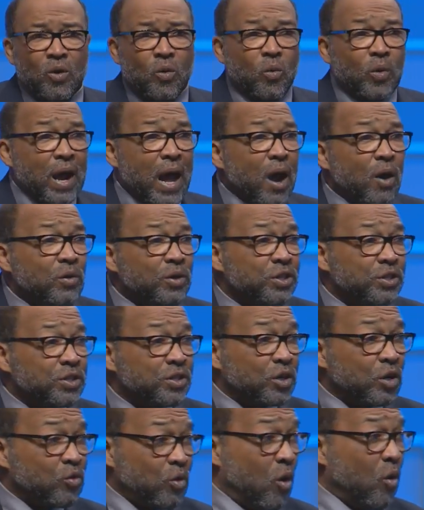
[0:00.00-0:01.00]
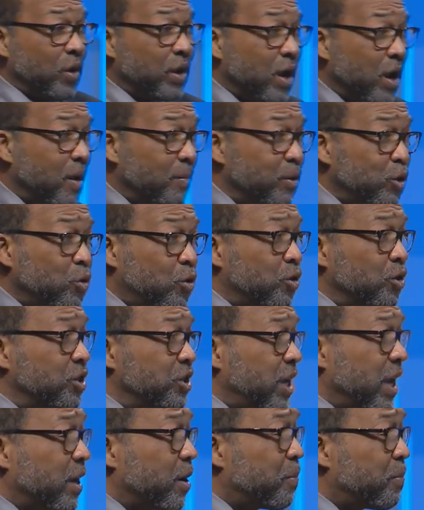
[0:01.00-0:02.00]
When I was growing up, you
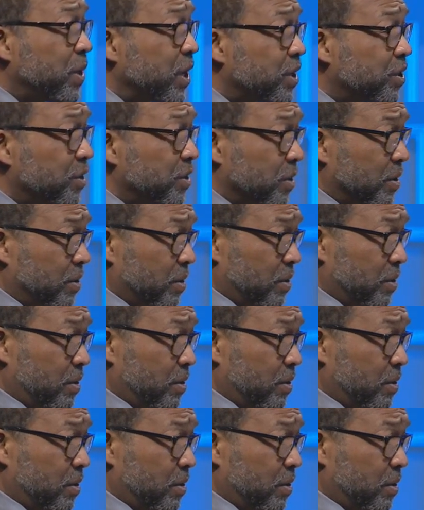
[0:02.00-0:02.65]
couldn't take a picture.